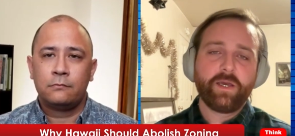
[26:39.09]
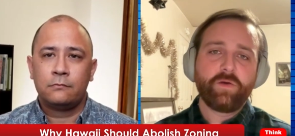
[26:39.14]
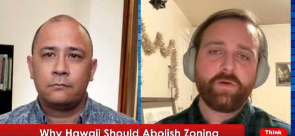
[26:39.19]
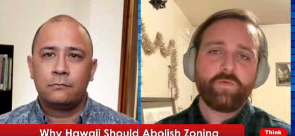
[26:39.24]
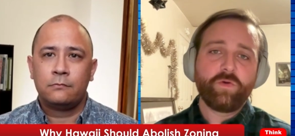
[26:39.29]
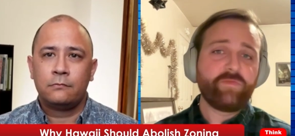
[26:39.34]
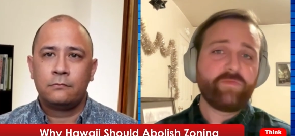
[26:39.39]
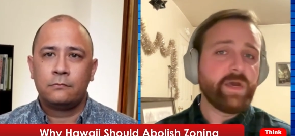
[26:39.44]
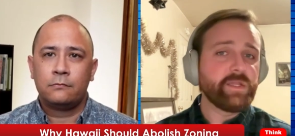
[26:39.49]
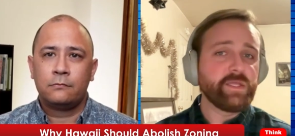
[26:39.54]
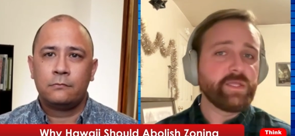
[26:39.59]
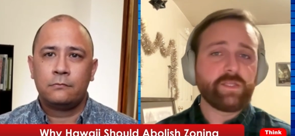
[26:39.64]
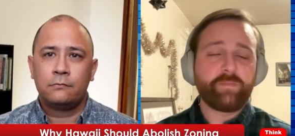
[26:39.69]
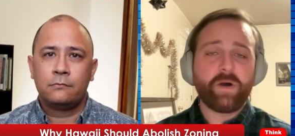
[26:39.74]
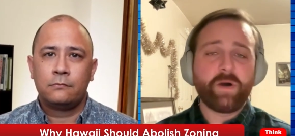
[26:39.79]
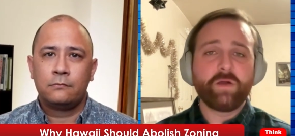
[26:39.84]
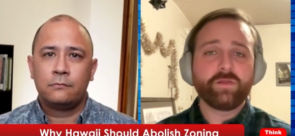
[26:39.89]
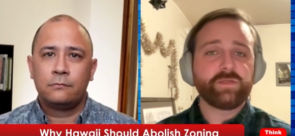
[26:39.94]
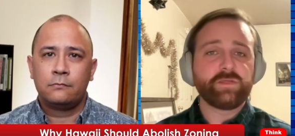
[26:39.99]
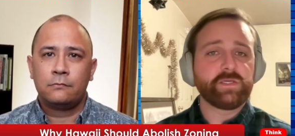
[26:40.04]
Speaker 1: we found that the
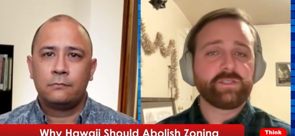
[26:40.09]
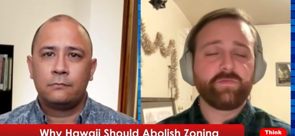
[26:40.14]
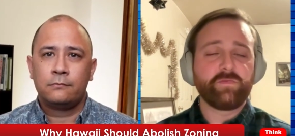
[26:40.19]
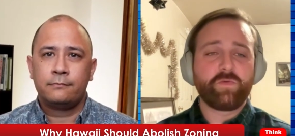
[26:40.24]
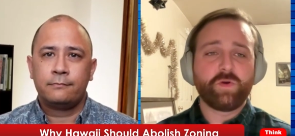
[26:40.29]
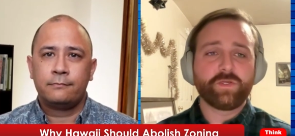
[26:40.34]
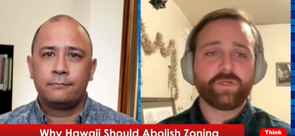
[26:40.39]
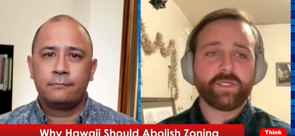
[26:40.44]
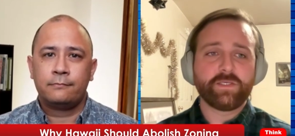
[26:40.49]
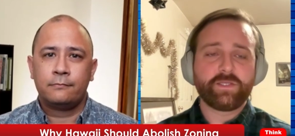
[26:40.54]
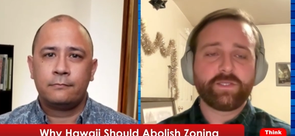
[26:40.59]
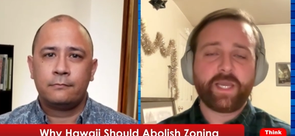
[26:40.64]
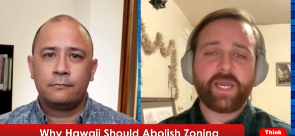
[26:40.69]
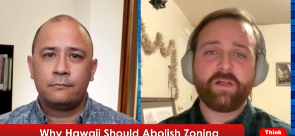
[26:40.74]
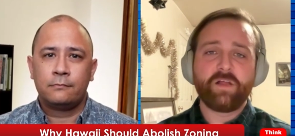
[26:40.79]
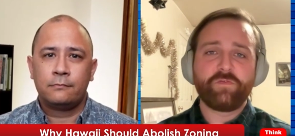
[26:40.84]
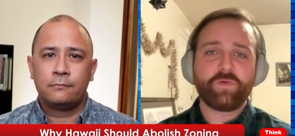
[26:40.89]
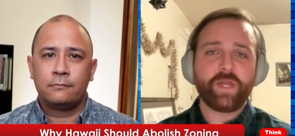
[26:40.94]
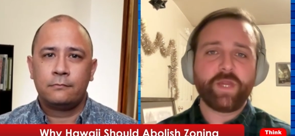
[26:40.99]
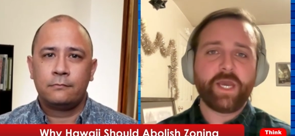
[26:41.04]
politics of course as the
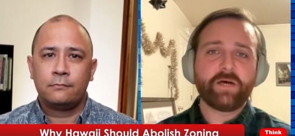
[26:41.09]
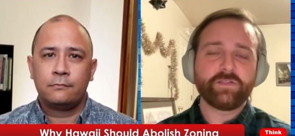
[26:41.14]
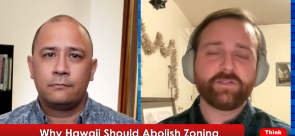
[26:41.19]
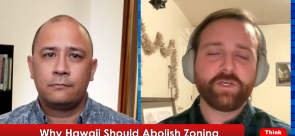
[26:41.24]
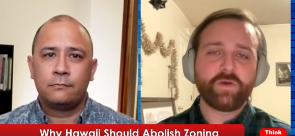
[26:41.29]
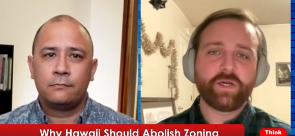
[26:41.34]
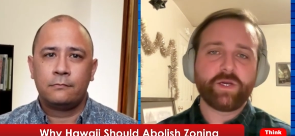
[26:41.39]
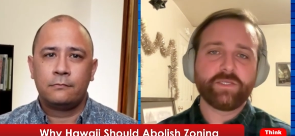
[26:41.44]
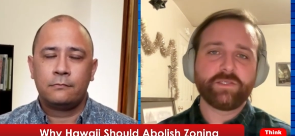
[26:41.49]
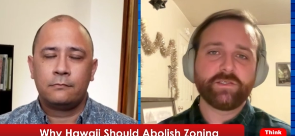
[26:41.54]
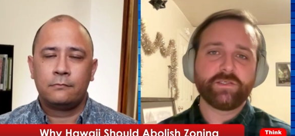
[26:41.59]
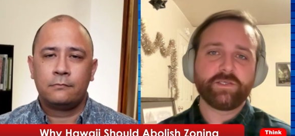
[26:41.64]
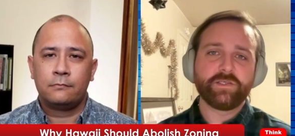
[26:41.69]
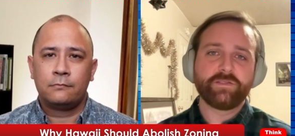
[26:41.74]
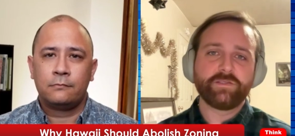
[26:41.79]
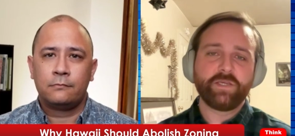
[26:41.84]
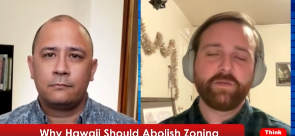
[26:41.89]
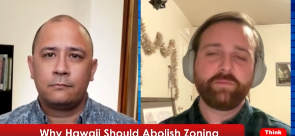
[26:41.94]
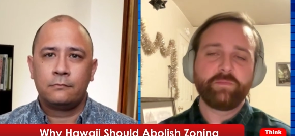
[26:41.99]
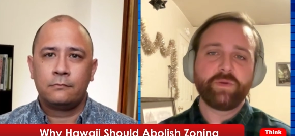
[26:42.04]
california housing crisis has
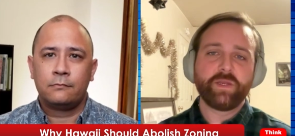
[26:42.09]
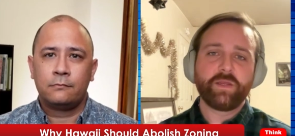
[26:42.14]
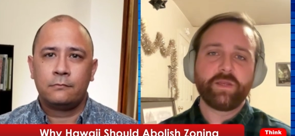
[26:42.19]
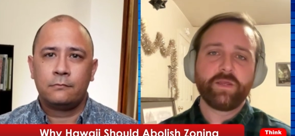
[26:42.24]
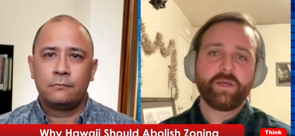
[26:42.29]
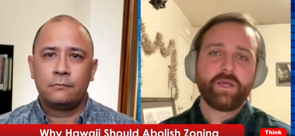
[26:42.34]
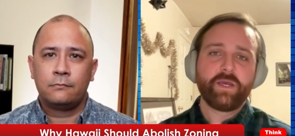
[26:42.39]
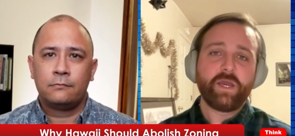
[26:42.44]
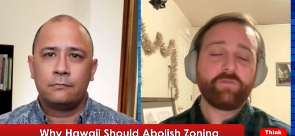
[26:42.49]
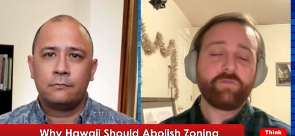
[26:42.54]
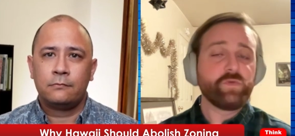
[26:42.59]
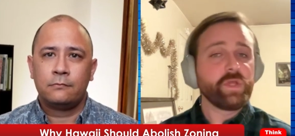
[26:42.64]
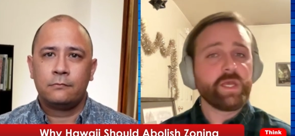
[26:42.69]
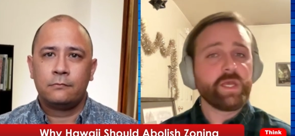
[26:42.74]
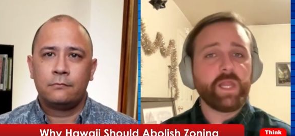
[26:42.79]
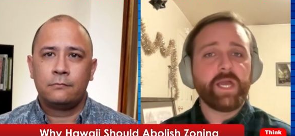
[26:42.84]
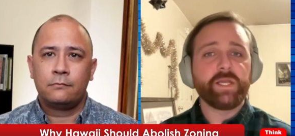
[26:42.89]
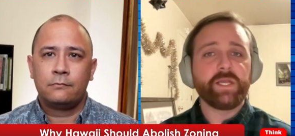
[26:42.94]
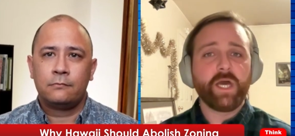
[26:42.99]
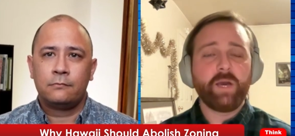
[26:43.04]
deepened have really
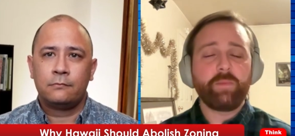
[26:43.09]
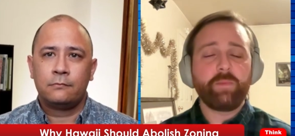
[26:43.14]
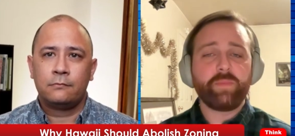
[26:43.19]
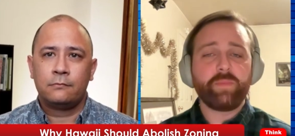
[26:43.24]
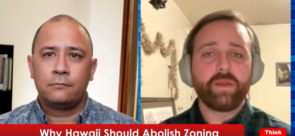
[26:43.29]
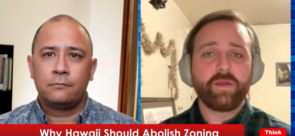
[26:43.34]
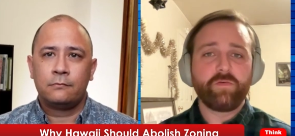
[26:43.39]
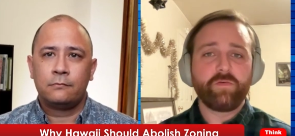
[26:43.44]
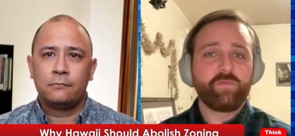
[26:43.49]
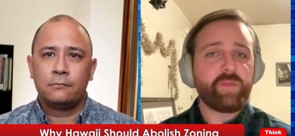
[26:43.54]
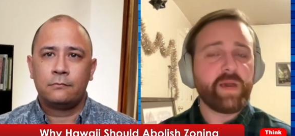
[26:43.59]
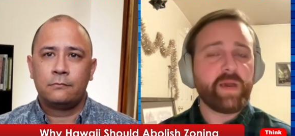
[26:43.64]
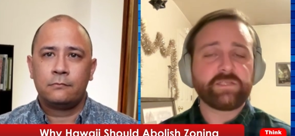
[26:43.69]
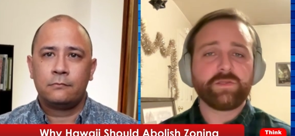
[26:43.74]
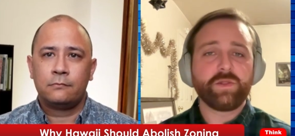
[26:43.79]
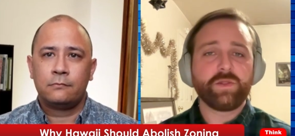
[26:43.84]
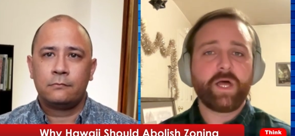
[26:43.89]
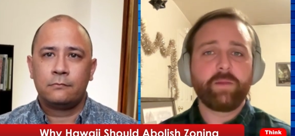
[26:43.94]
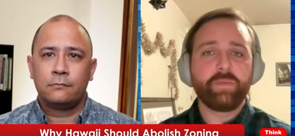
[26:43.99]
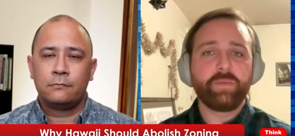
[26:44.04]
lined up and we've passed a
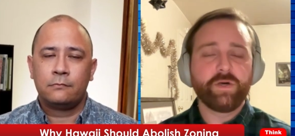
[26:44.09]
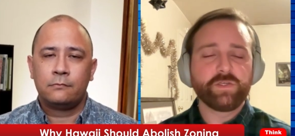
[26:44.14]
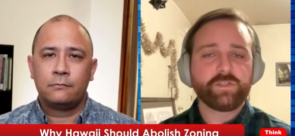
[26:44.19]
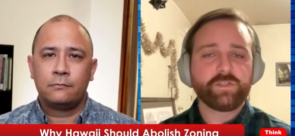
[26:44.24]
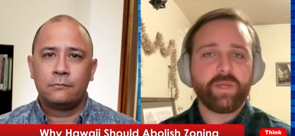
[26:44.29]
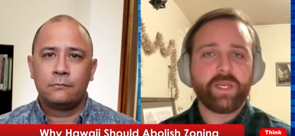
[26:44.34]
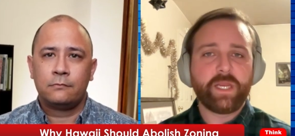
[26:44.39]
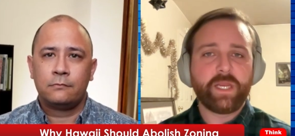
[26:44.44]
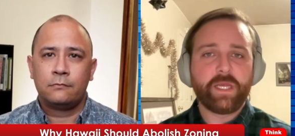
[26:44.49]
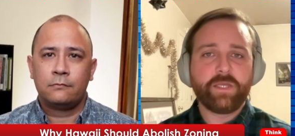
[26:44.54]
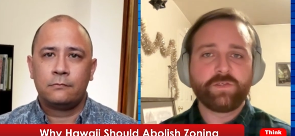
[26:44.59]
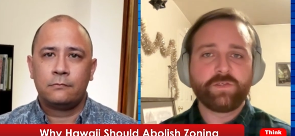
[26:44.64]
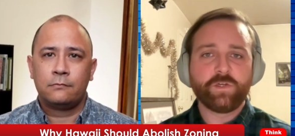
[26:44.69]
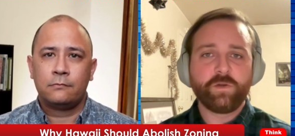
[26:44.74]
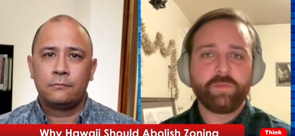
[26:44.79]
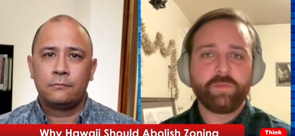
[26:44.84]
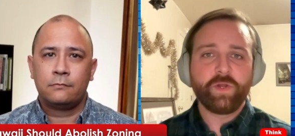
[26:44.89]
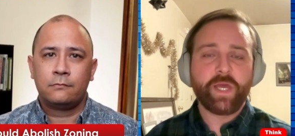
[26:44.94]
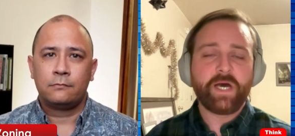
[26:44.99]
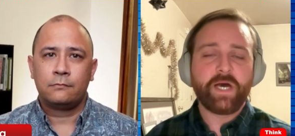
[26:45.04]
lot of bills to make it easier to
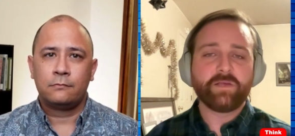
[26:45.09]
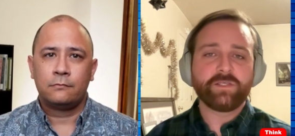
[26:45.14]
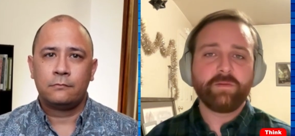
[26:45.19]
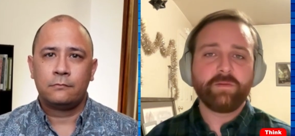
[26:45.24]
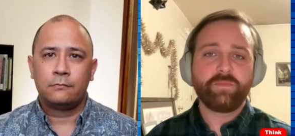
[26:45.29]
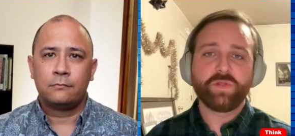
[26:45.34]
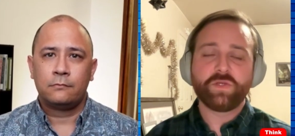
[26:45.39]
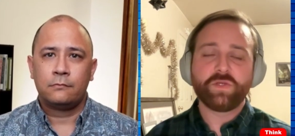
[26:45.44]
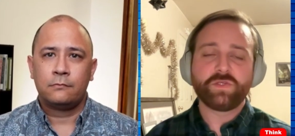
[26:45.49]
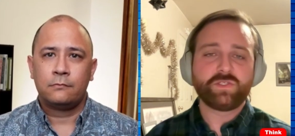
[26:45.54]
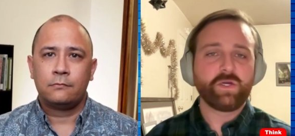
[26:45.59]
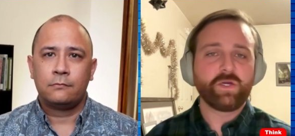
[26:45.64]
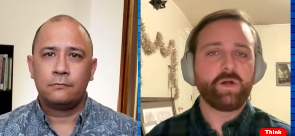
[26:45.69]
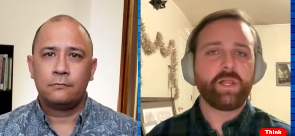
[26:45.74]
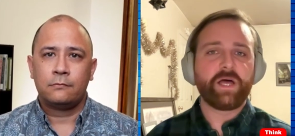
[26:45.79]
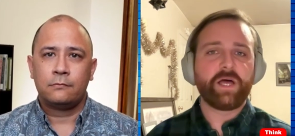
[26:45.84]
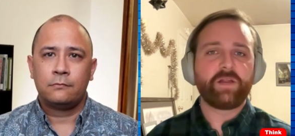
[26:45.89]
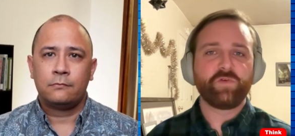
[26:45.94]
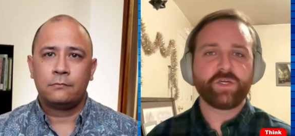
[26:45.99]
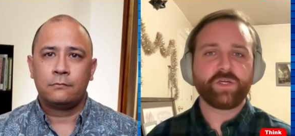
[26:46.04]
build housing but there's still a
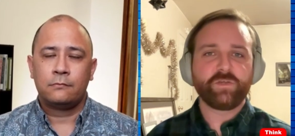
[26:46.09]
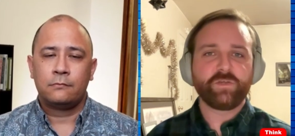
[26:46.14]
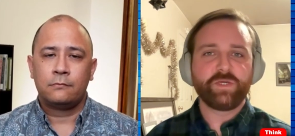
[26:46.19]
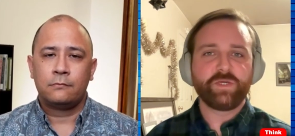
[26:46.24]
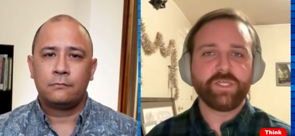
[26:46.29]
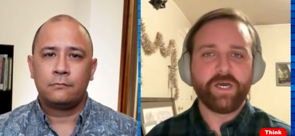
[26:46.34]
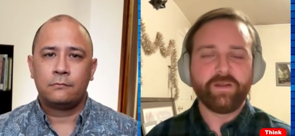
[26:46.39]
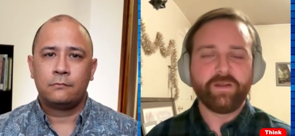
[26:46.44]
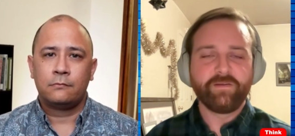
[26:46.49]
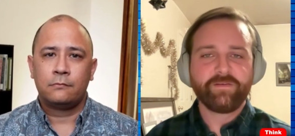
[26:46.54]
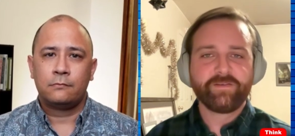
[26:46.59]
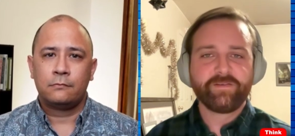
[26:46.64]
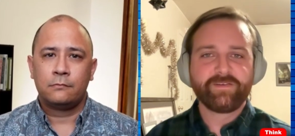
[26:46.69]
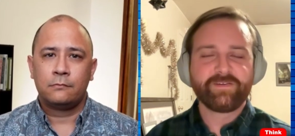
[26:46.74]
lot of work to be done